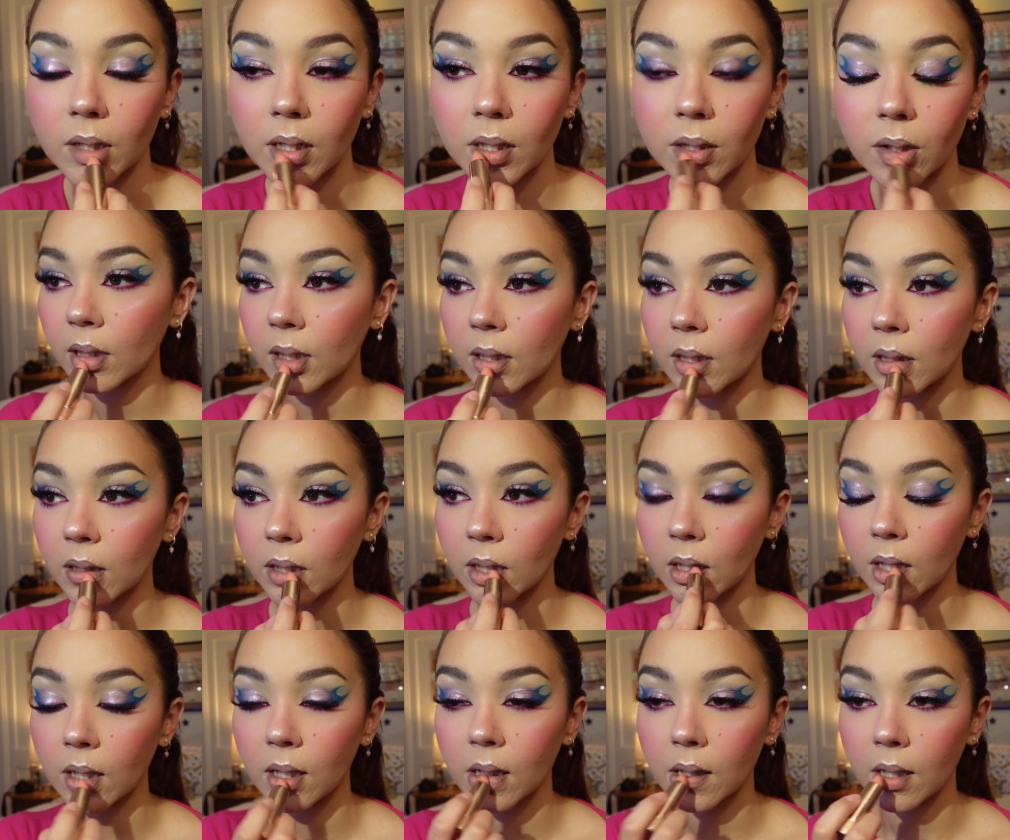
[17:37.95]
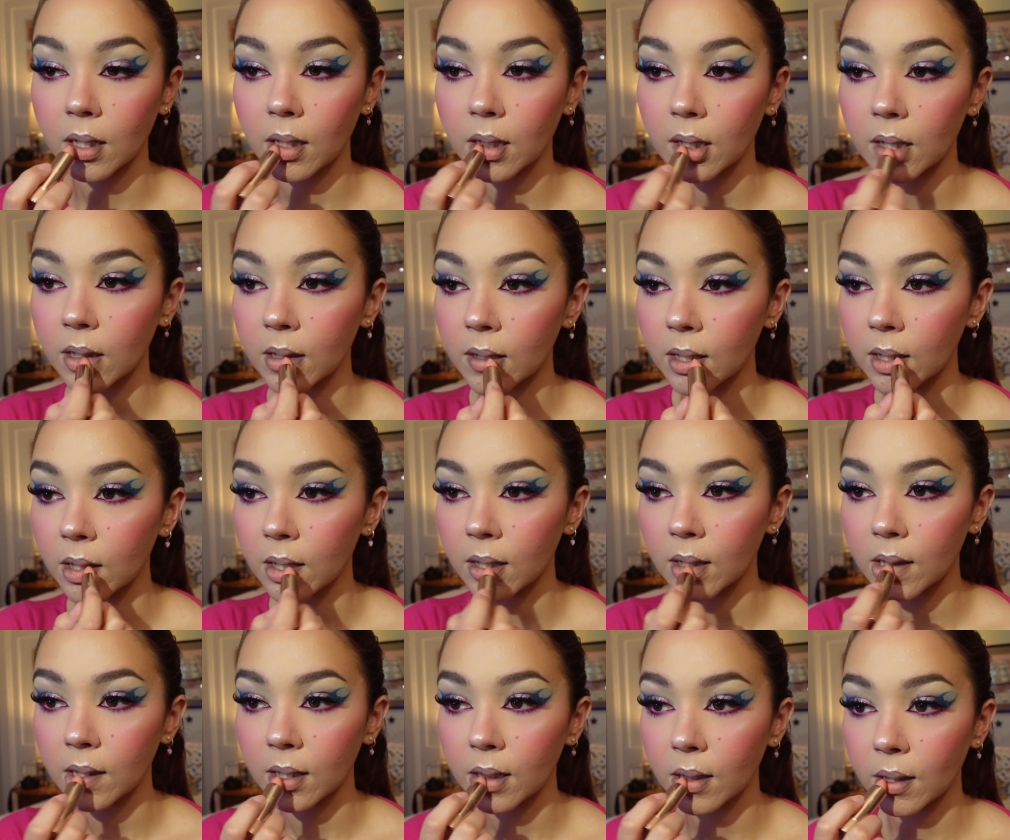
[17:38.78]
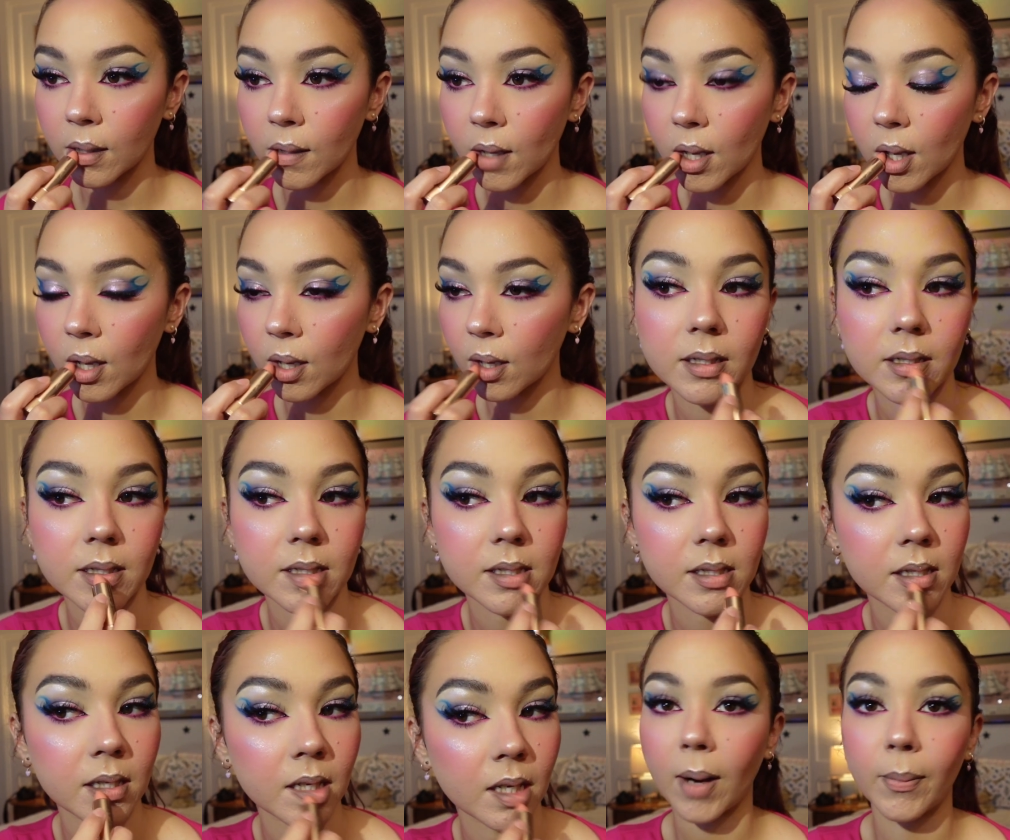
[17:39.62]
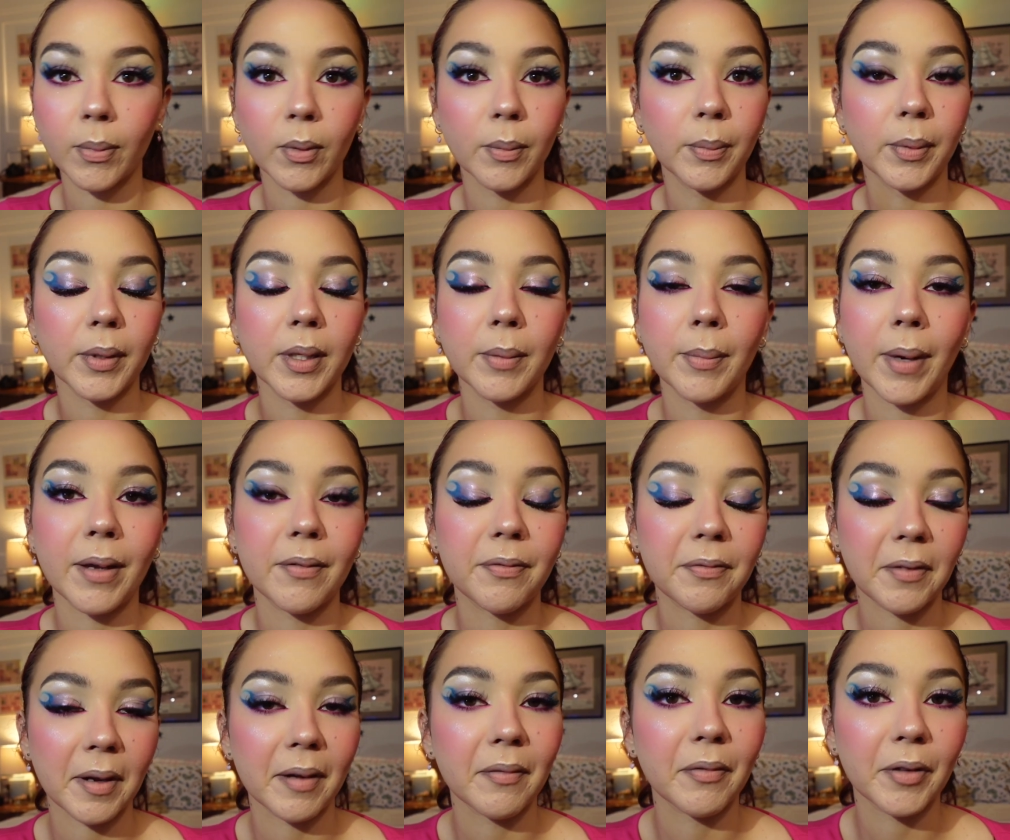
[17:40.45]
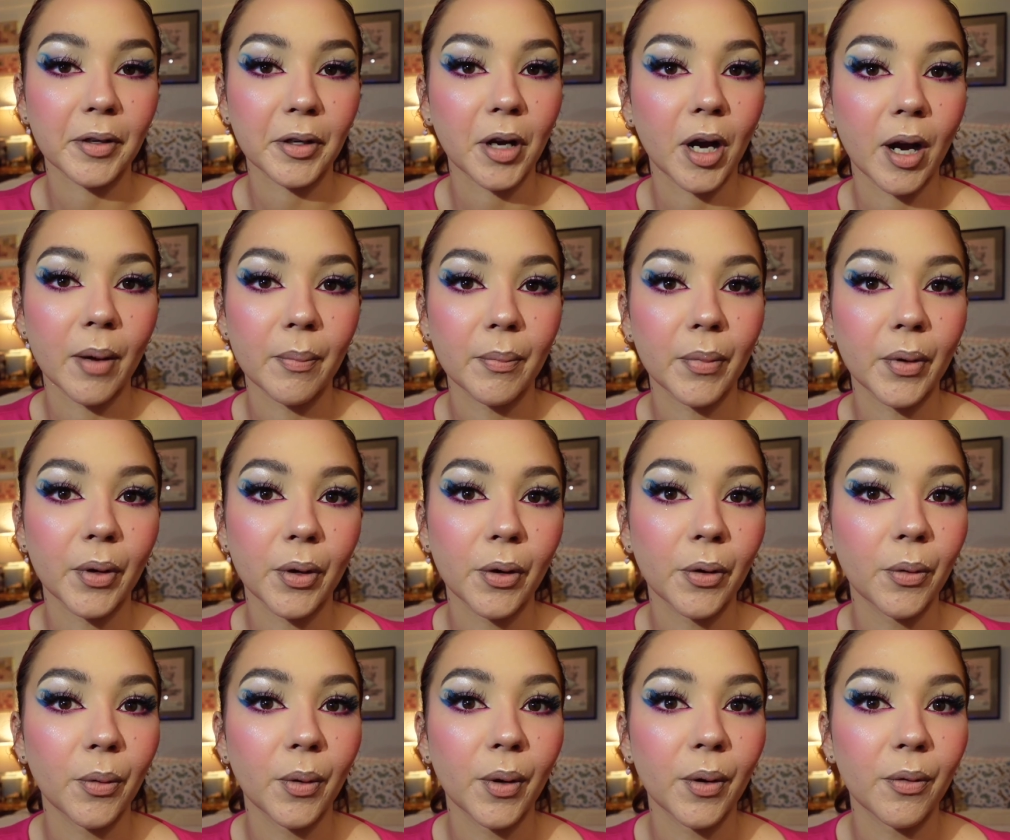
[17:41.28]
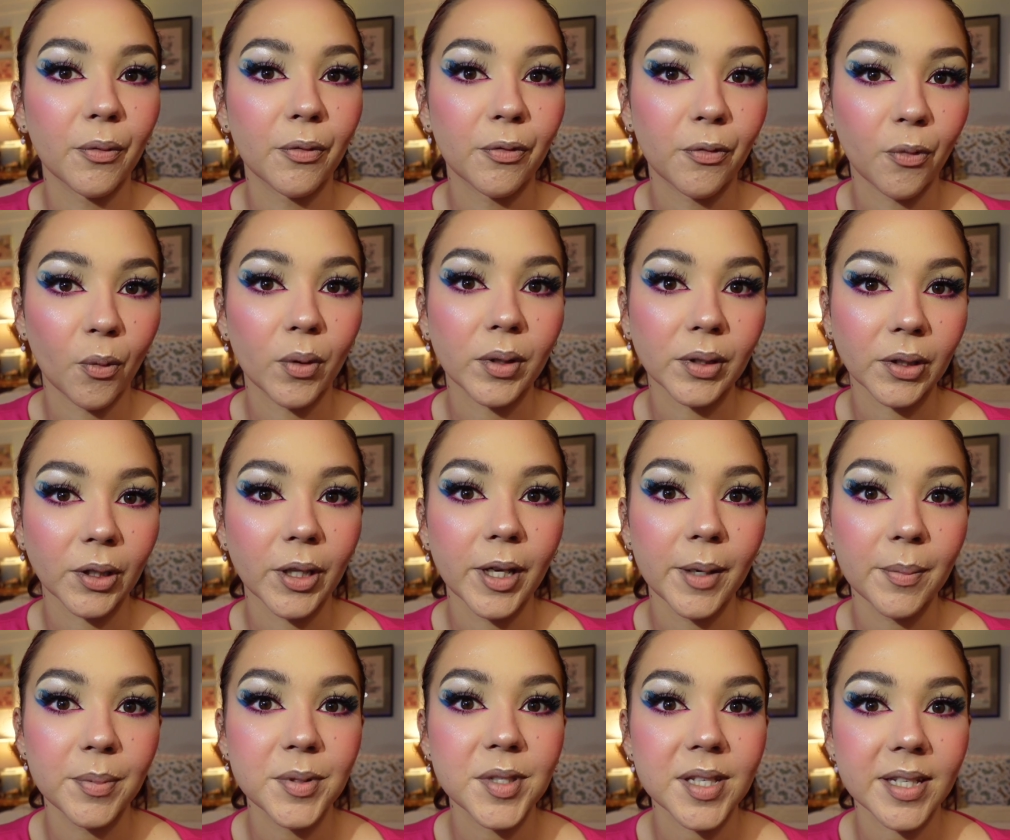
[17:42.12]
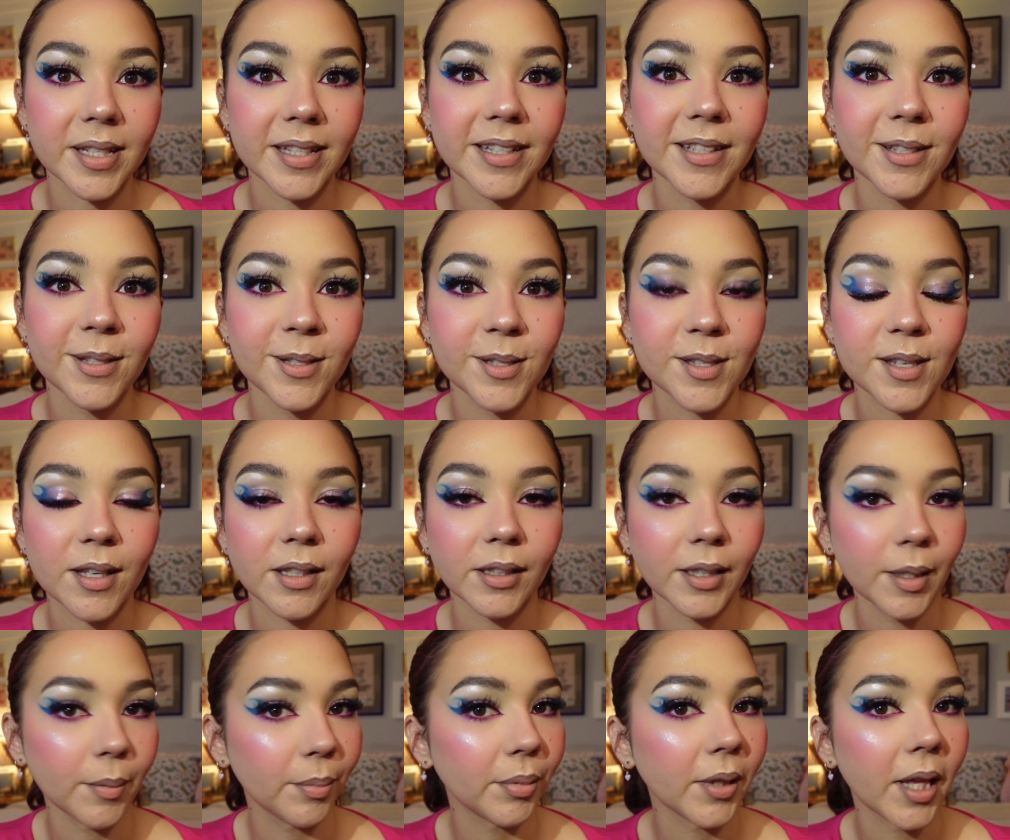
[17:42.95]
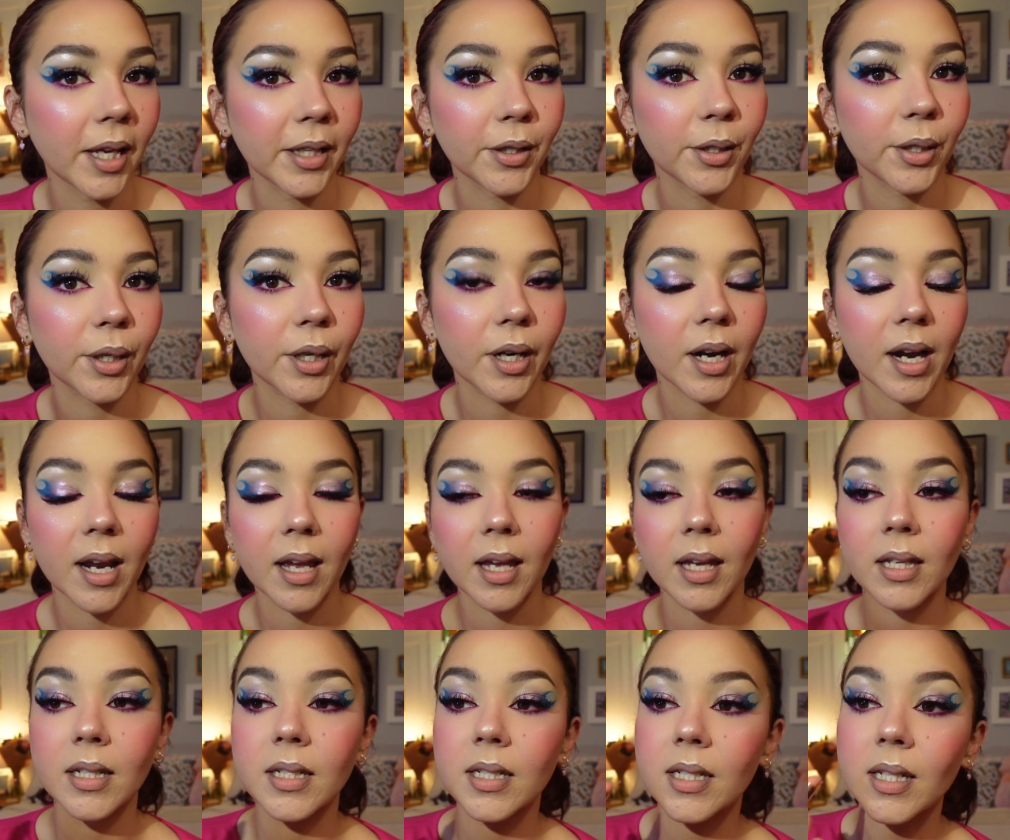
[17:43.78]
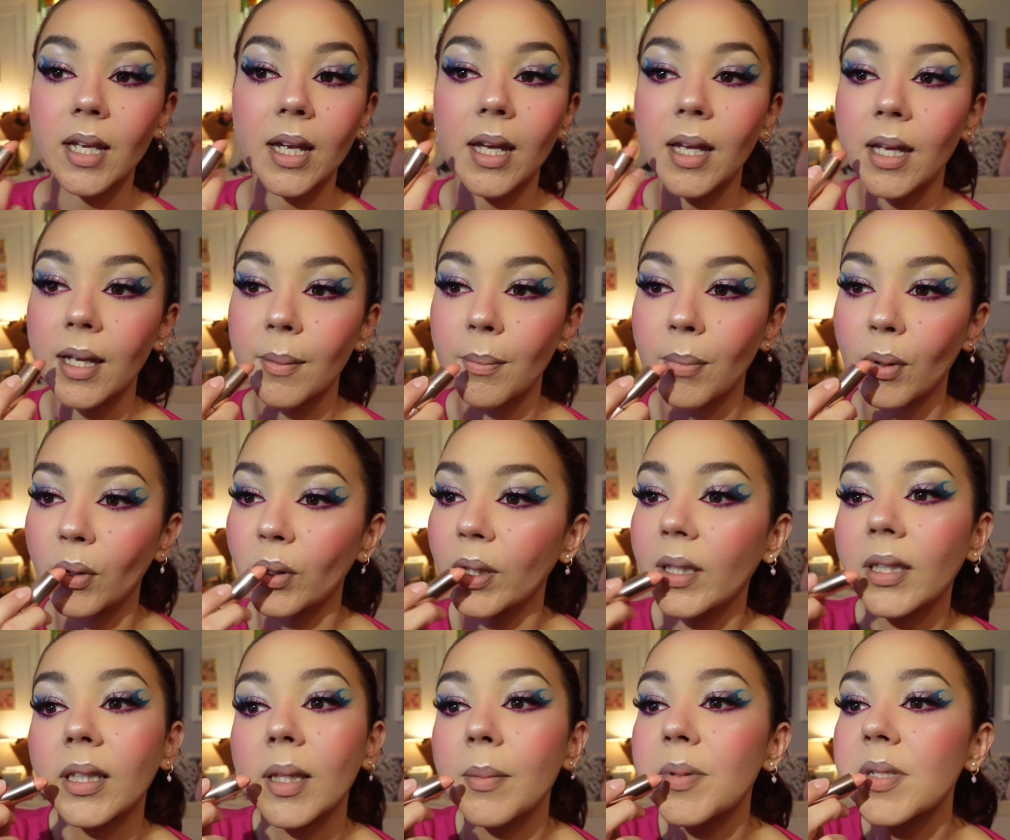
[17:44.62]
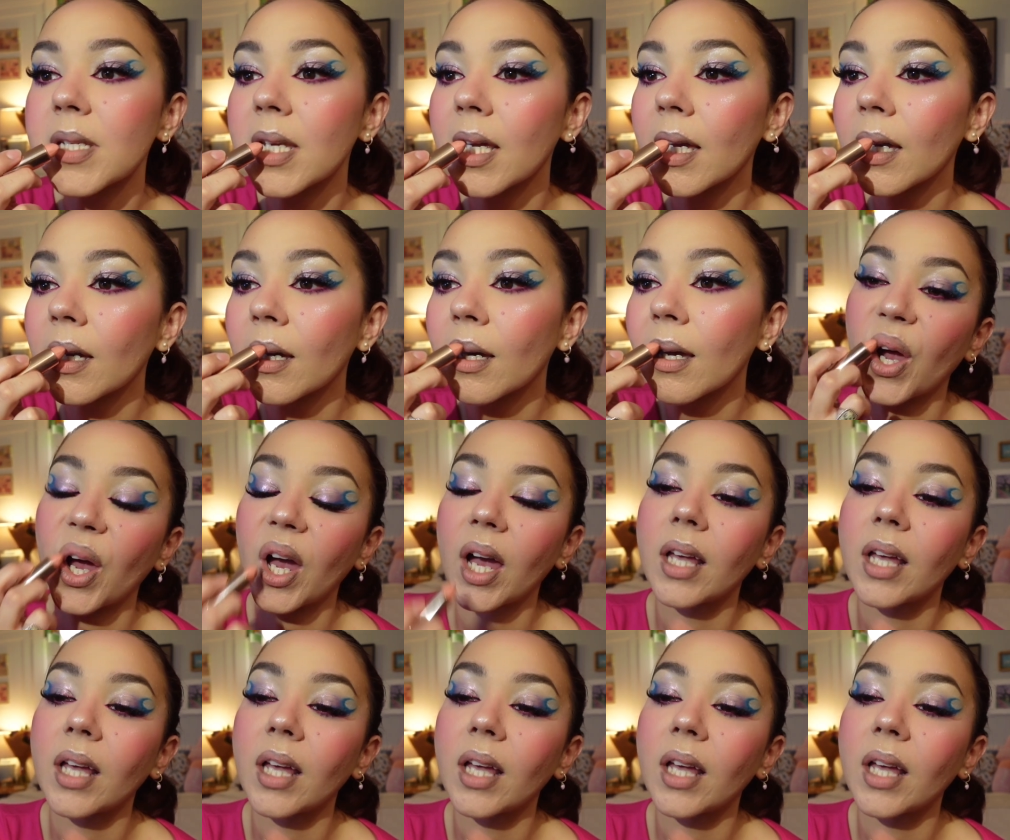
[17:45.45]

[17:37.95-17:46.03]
I don't always reach for bullet lipsticks. Probably my favorite combo for lips is a lip liner and a bullet lipstick.